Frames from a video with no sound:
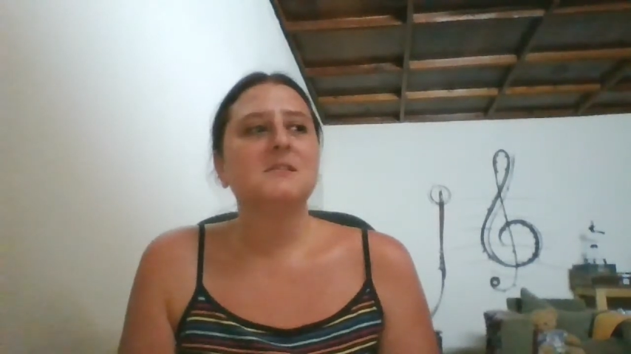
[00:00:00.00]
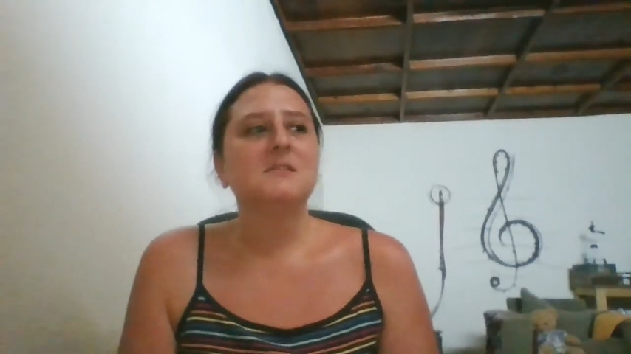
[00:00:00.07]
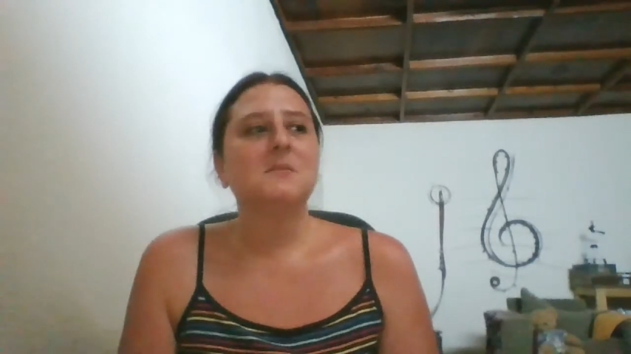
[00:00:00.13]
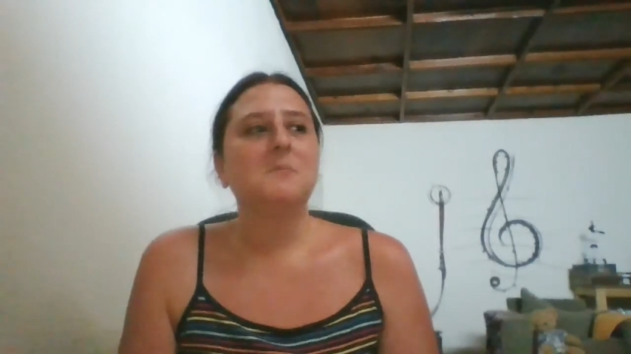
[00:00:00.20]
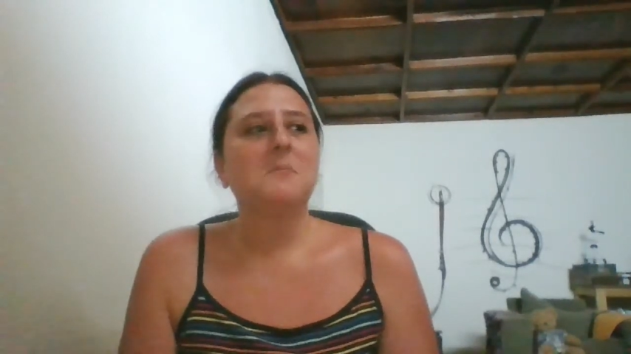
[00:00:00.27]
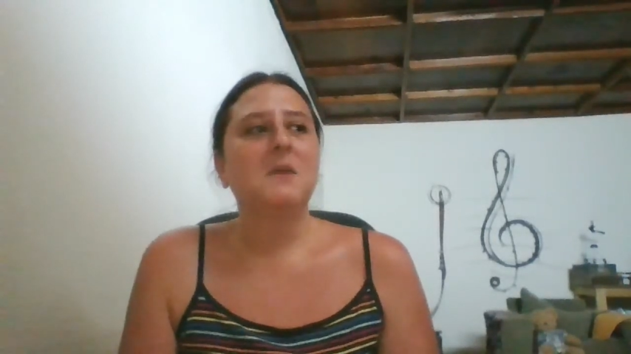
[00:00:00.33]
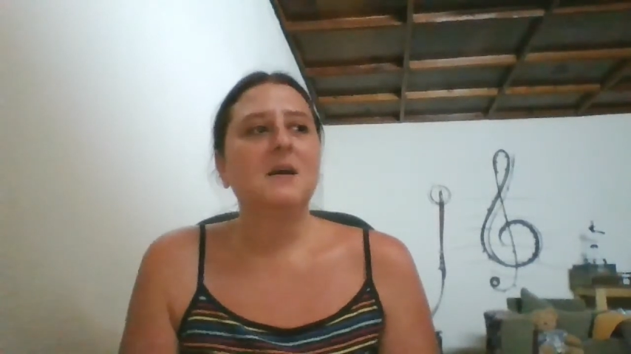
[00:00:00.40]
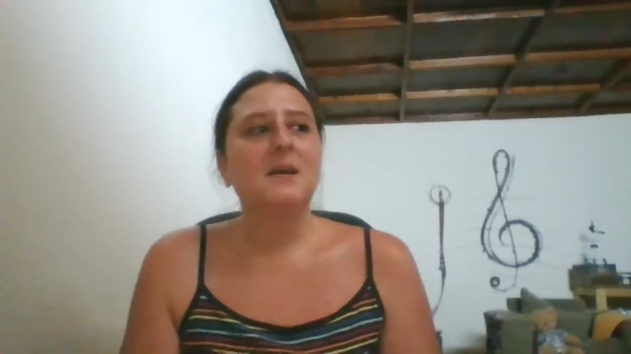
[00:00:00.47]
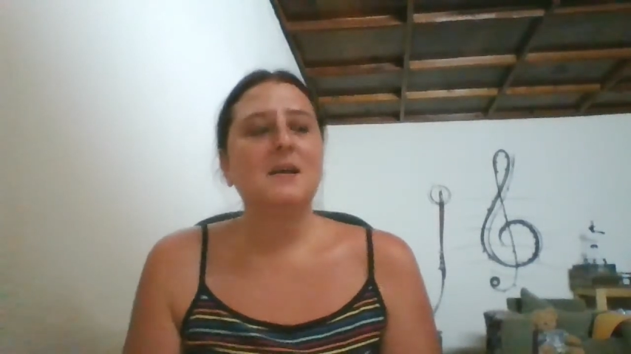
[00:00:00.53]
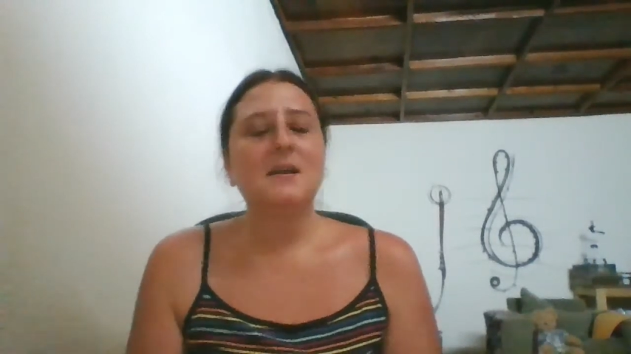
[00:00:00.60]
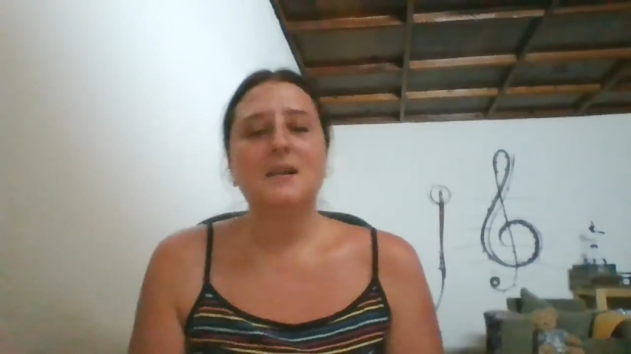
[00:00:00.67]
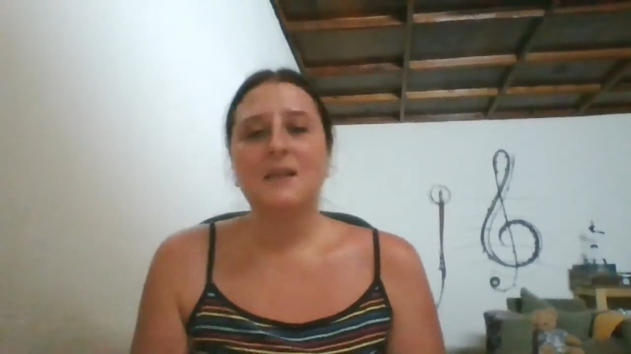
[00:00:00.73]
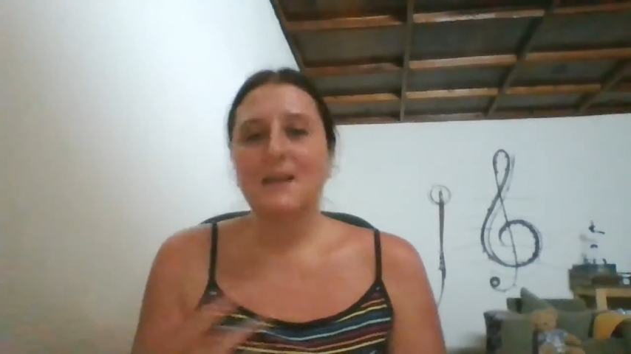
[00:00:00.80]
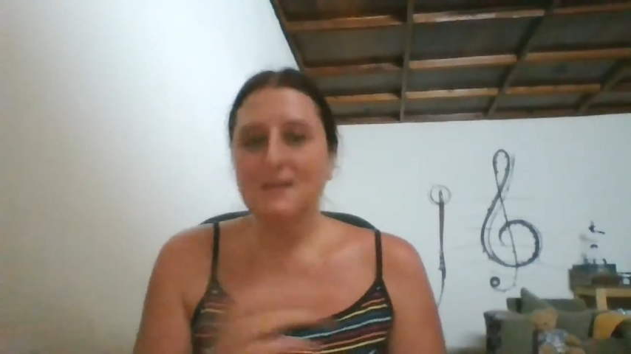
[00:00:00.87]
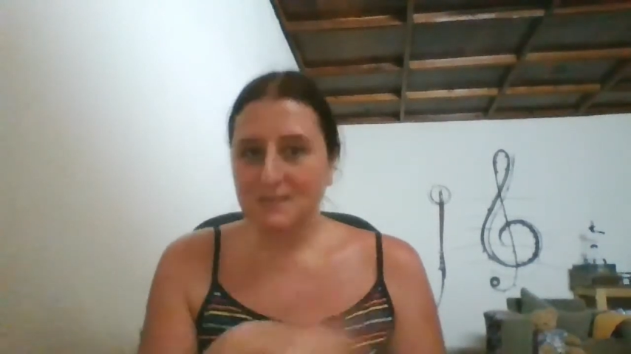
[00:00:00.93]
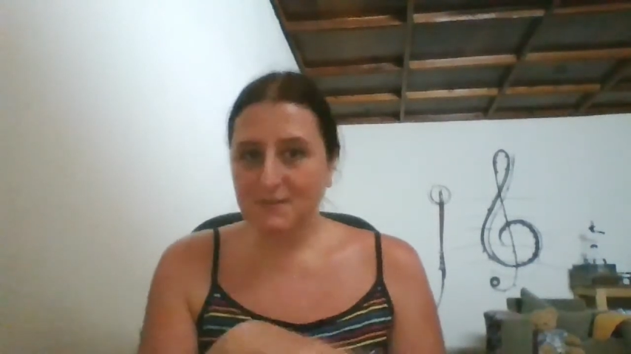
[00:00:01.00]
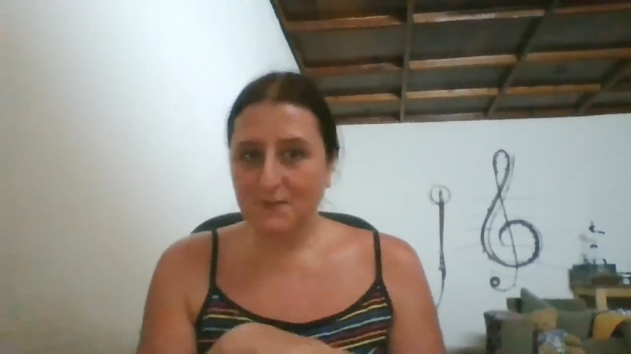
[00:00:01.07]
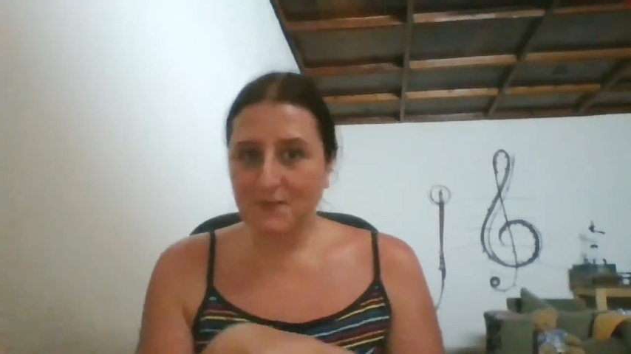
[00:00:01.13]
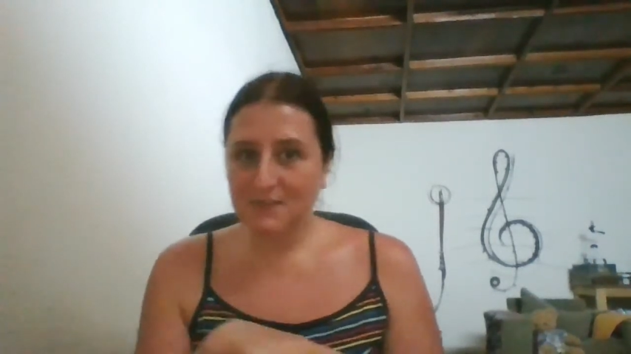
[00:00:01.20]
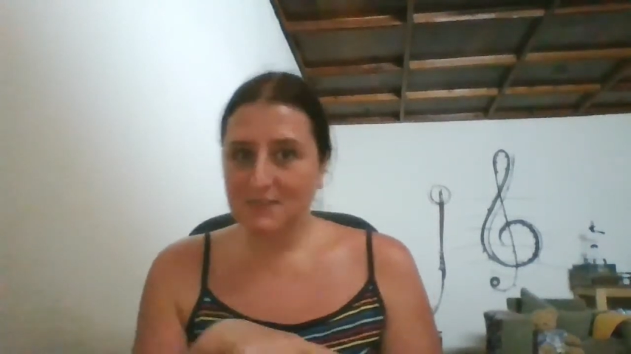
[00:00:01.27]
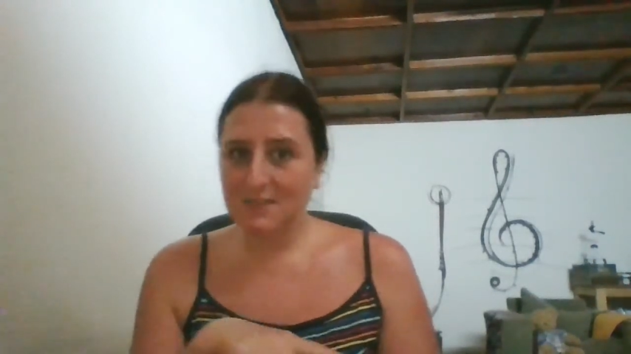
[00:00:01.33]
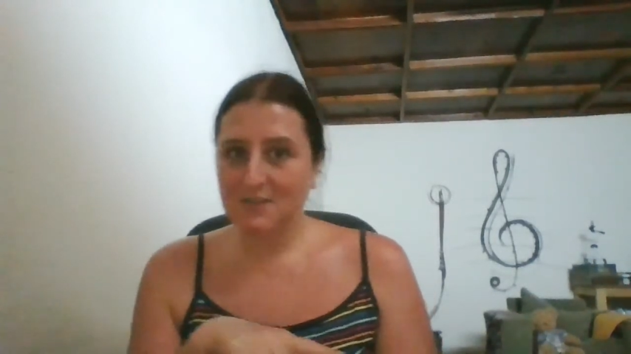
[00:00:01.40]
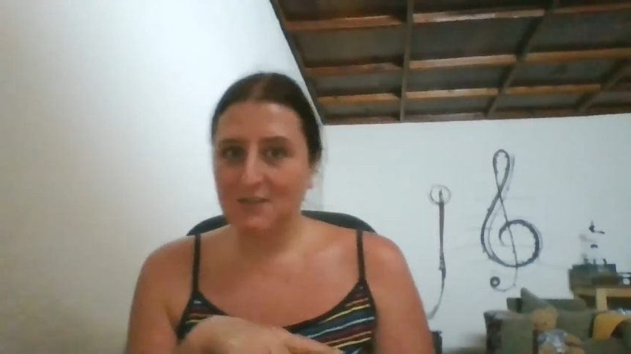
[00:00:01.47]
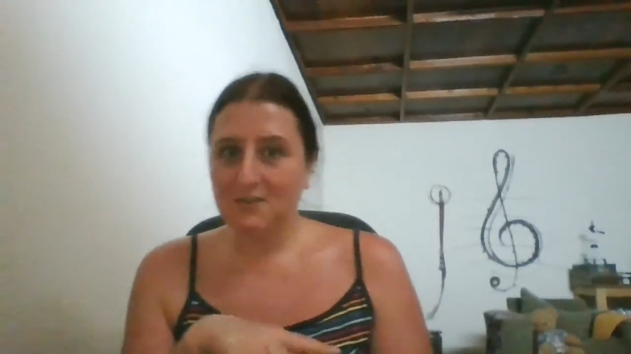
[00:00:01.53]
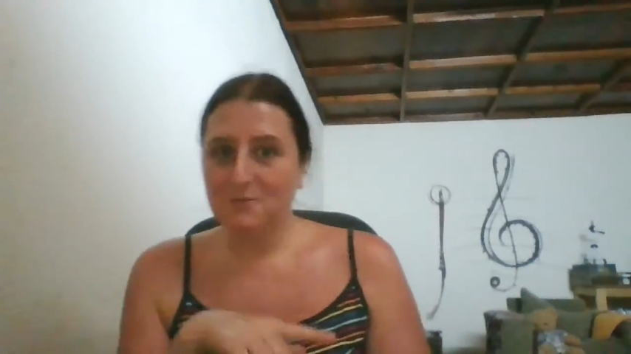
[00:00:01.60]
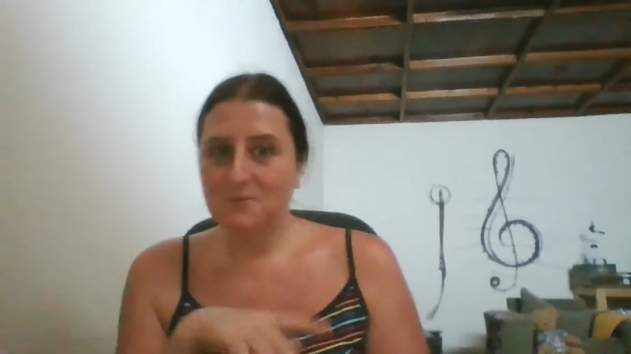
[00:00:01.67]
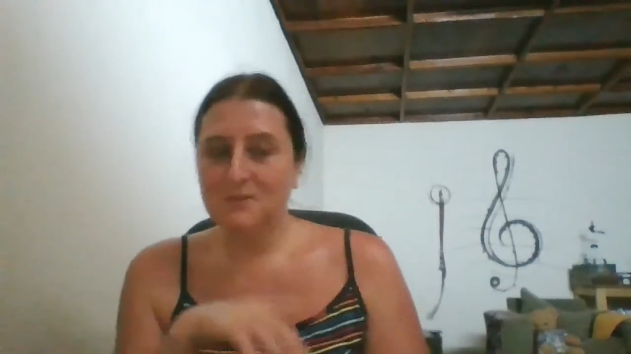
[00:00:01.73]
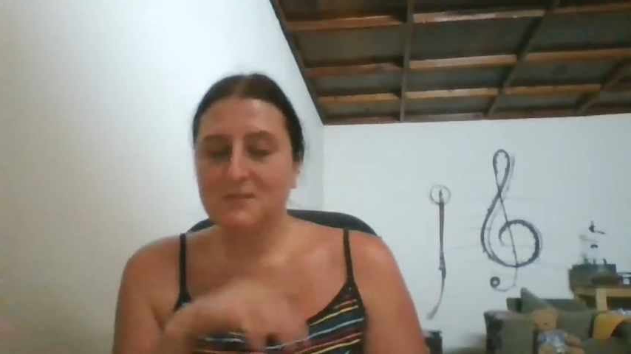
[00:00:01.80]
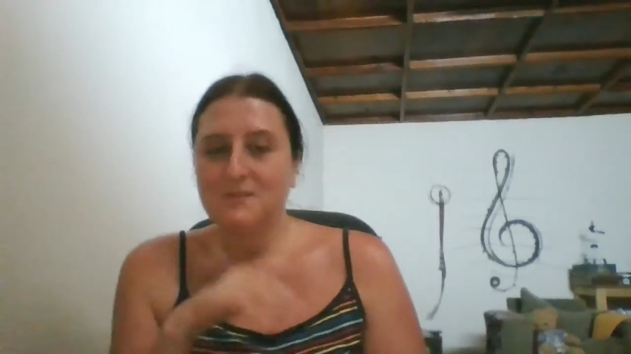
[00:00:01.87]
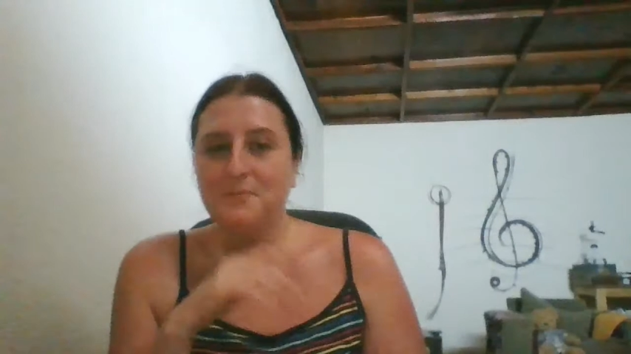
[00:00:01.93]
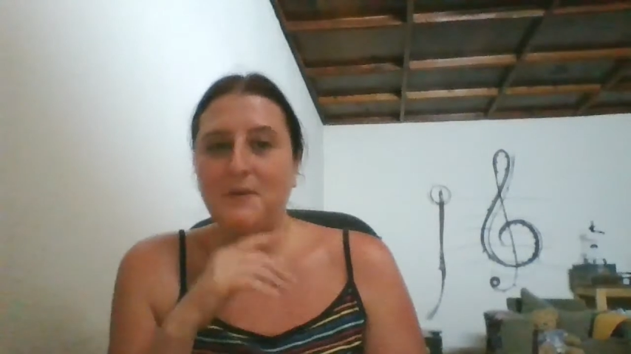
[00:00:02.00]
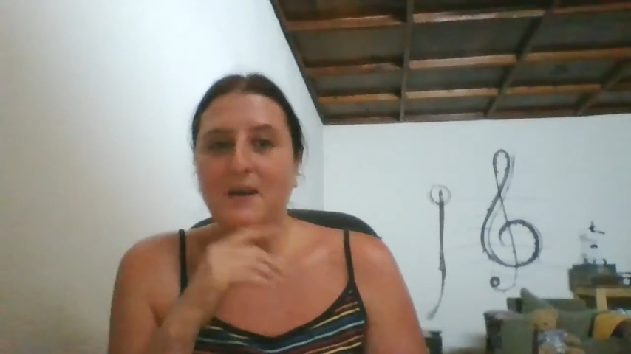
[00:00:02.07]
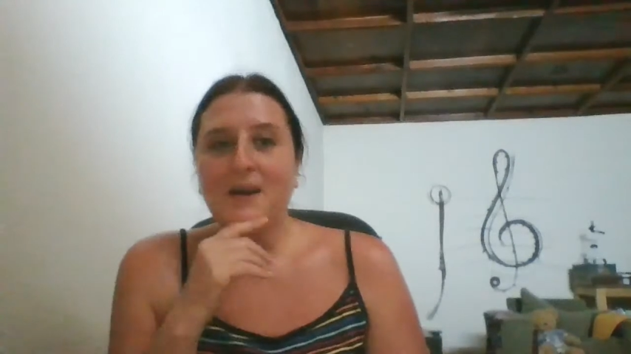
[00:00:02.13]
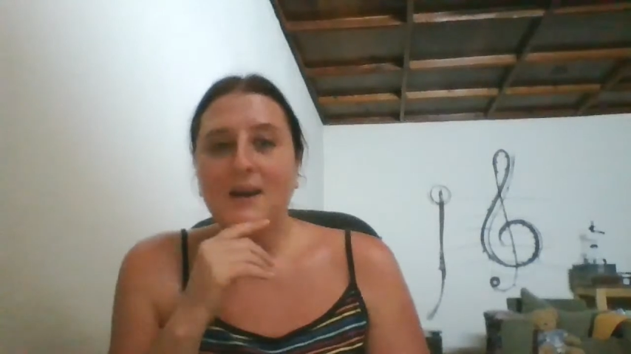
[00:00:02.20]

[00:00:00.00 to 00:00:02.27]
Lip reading: my last video was about